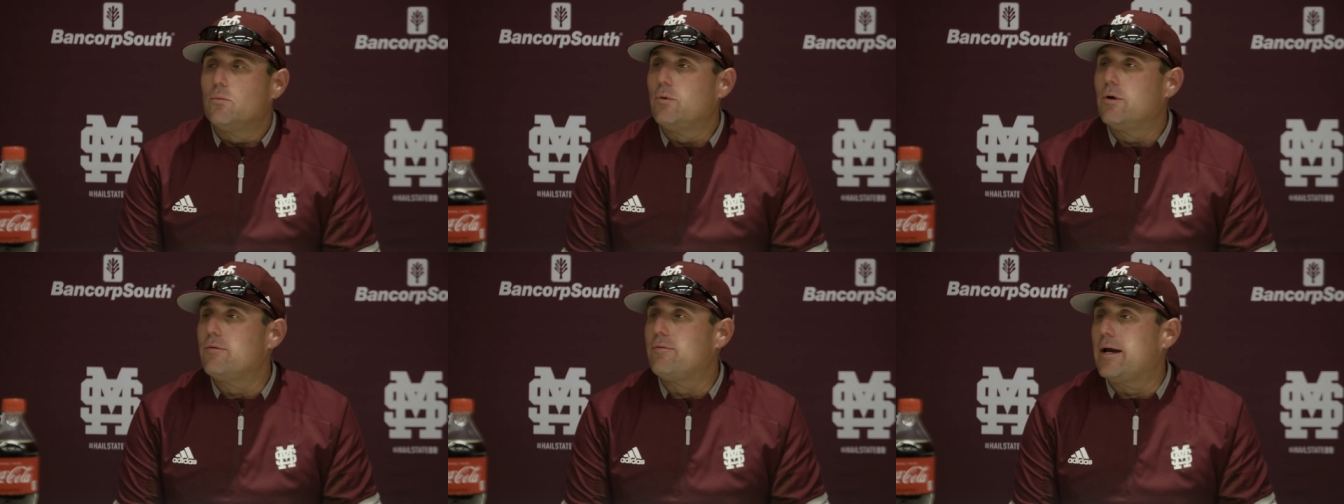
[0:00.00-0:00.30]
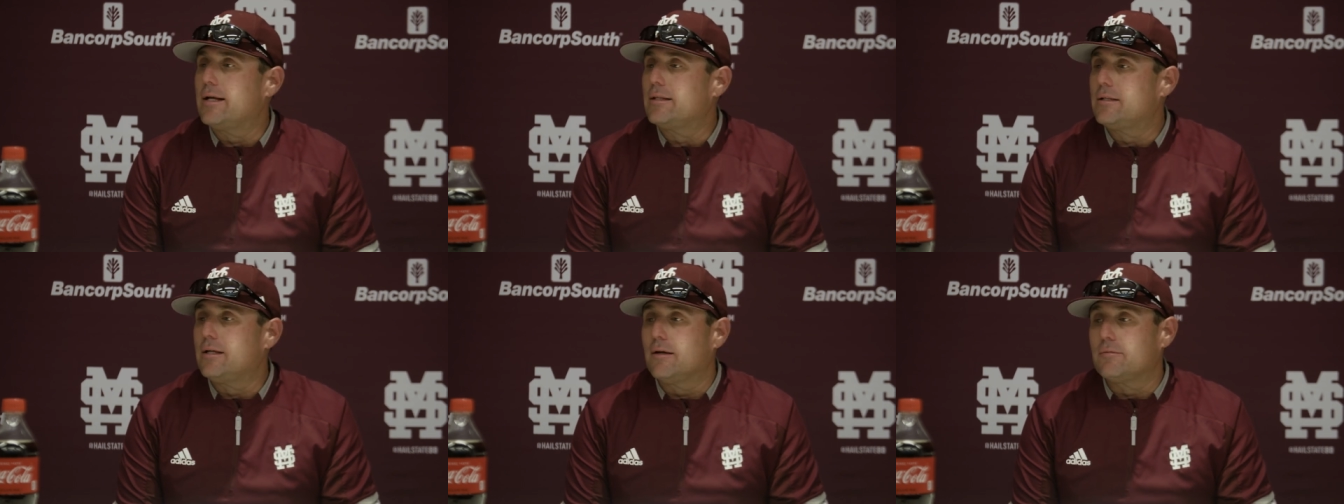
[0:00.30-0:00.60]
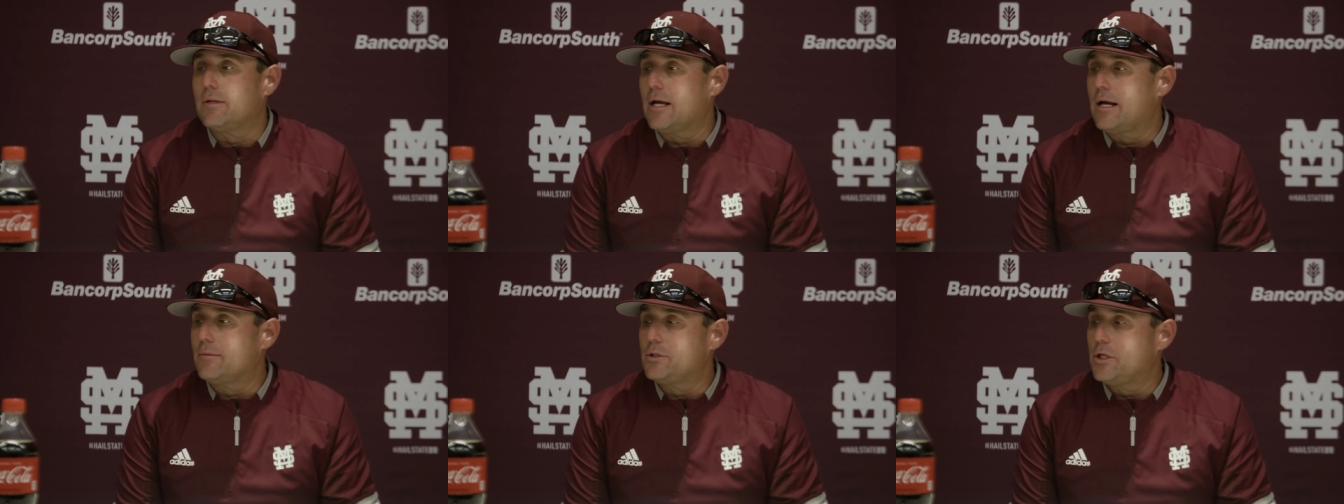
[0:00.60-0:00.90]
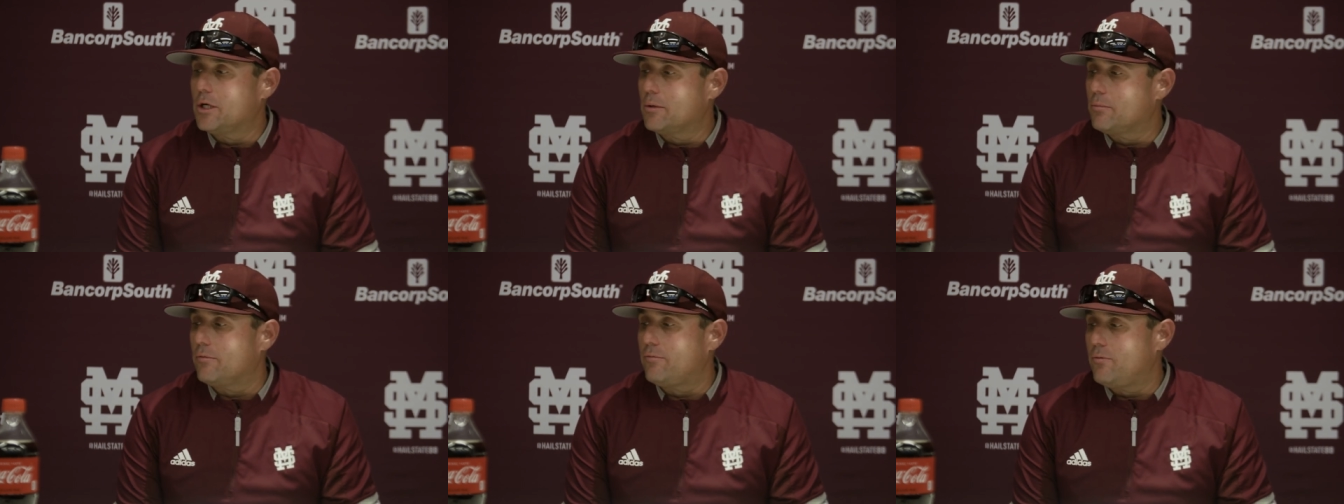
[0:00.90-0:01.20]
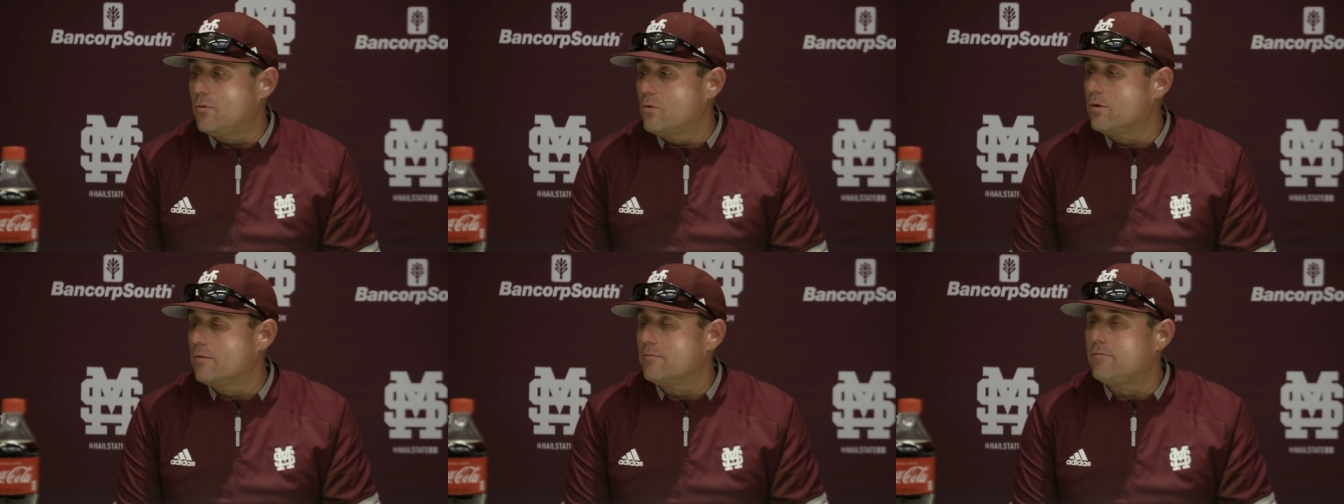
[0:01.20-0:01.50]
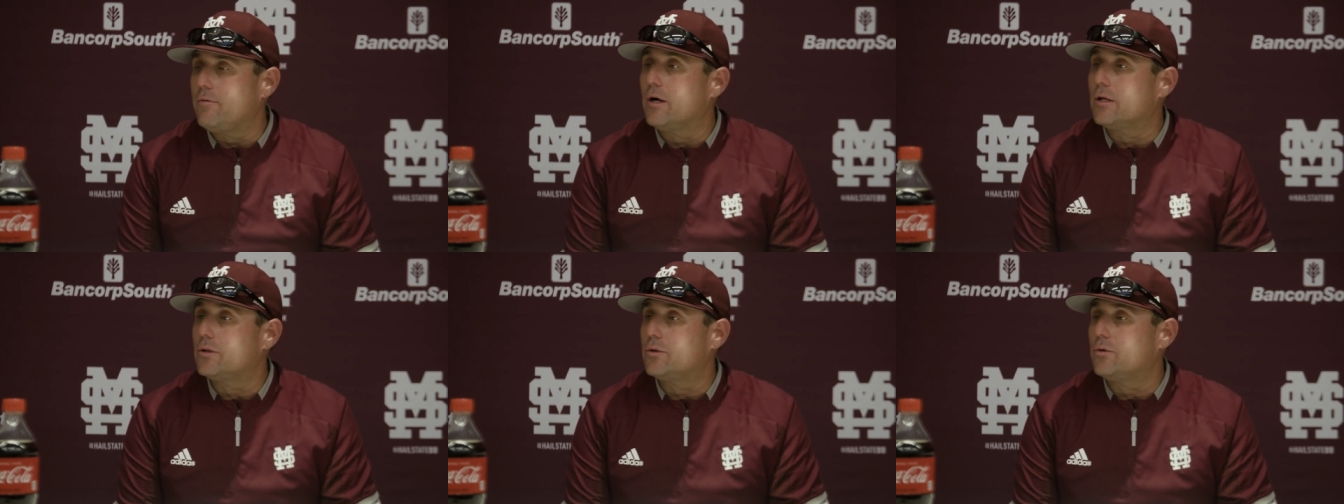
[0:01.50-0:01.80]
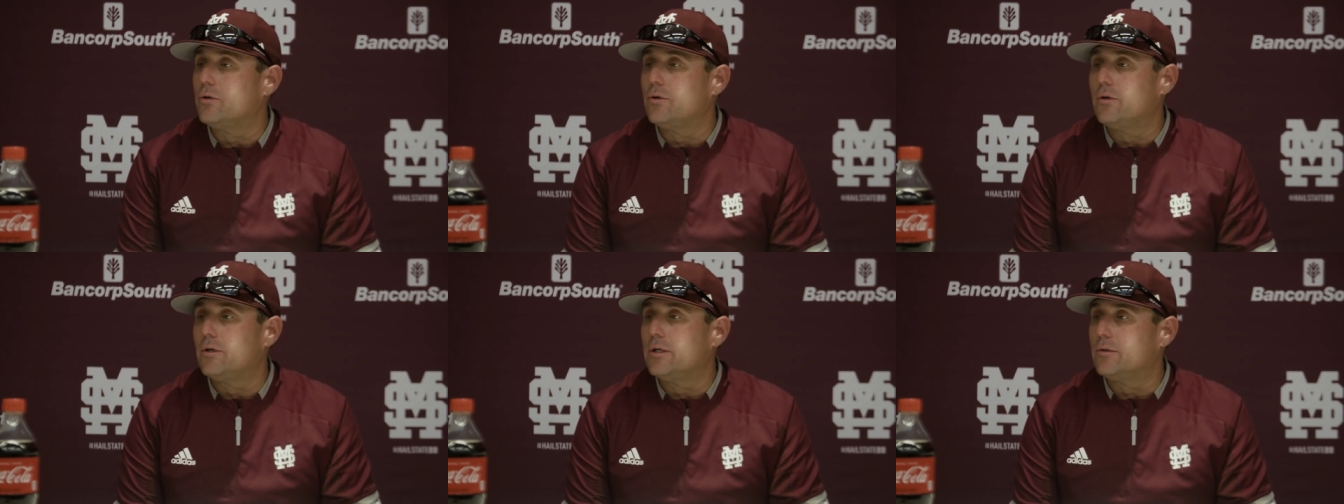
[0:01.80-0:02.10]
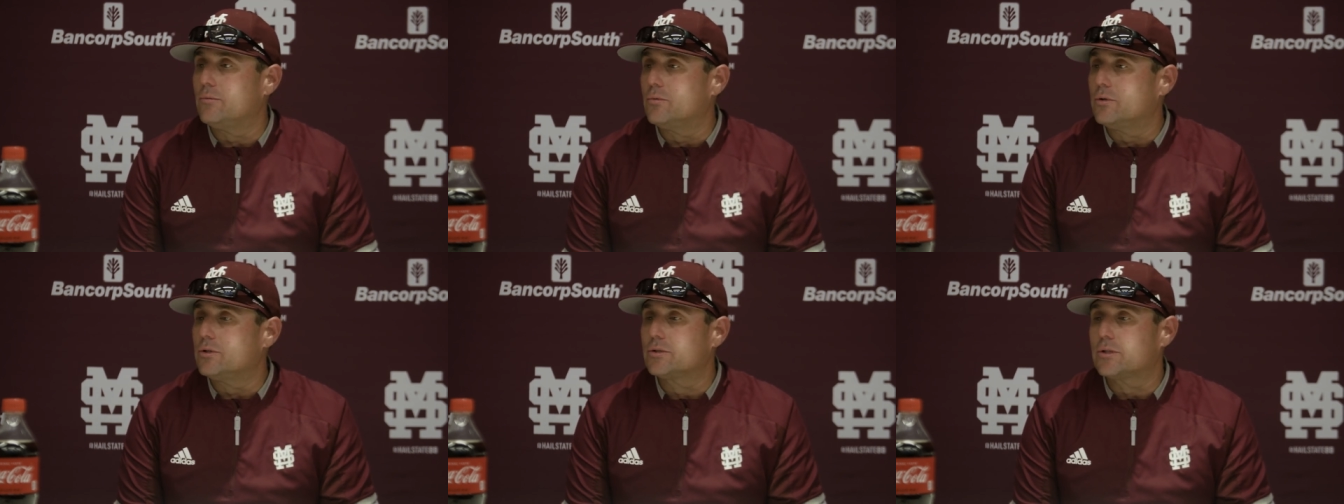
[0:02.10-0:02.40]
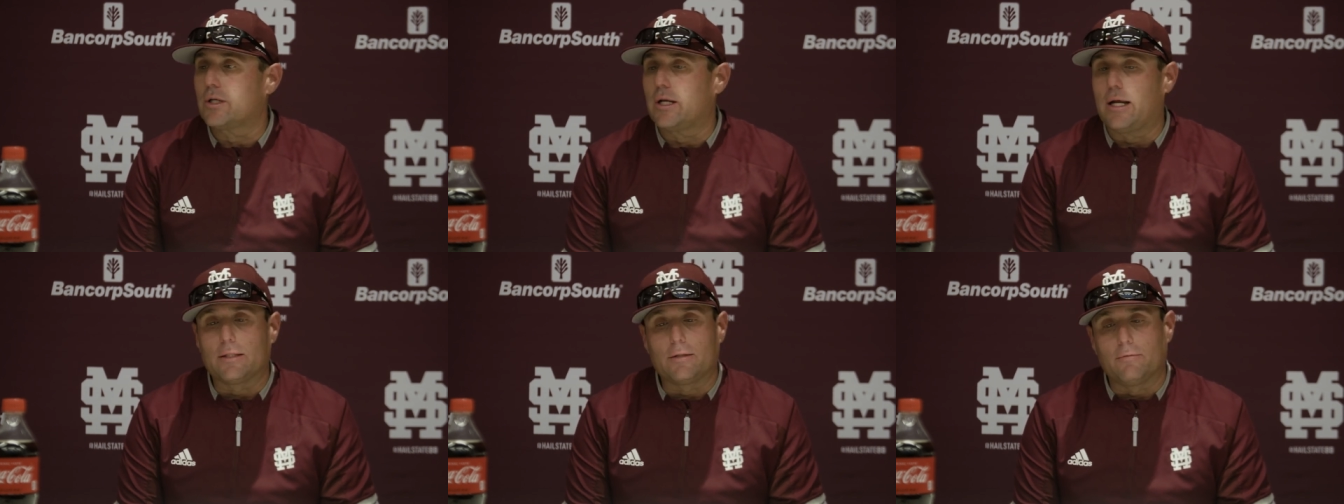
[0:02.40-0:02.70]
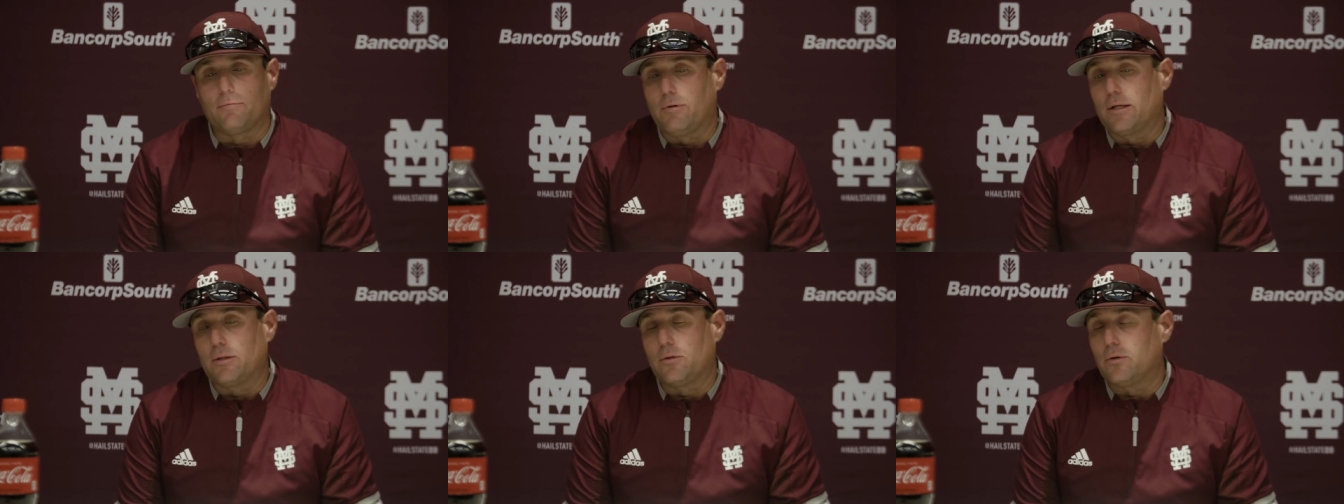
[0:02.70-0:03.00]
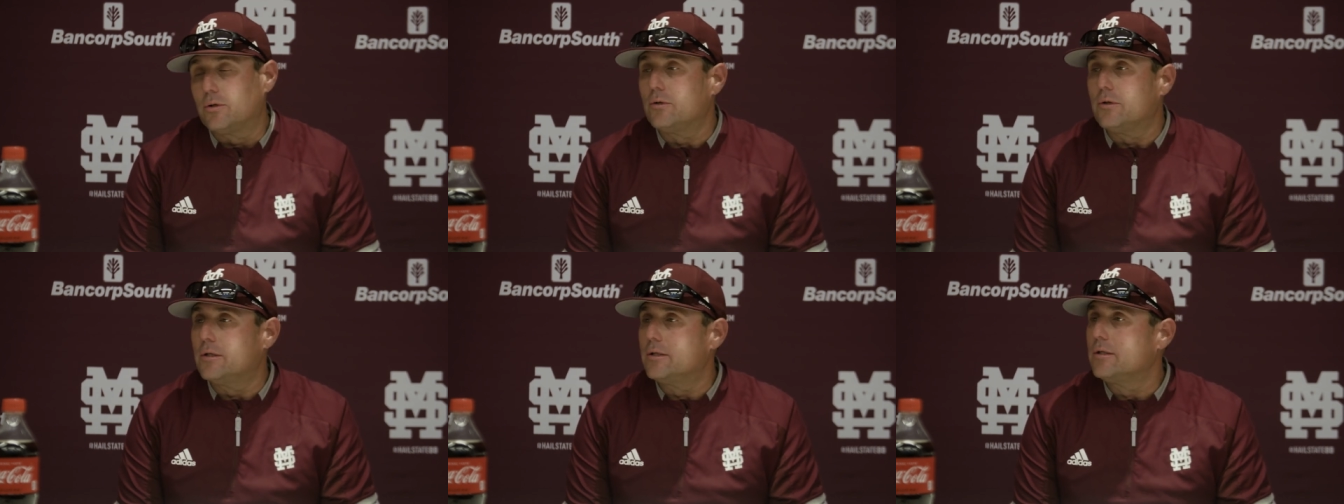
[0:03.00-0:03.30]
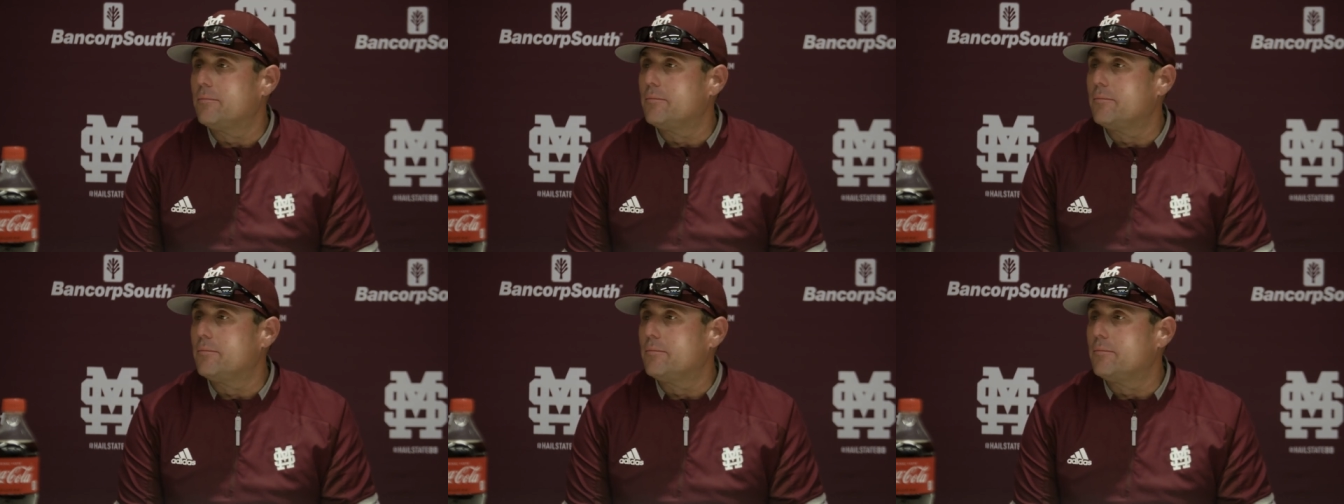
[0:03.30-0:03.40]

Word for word: we've had tough times here before and fought through it, and we're just going to have to fight through it.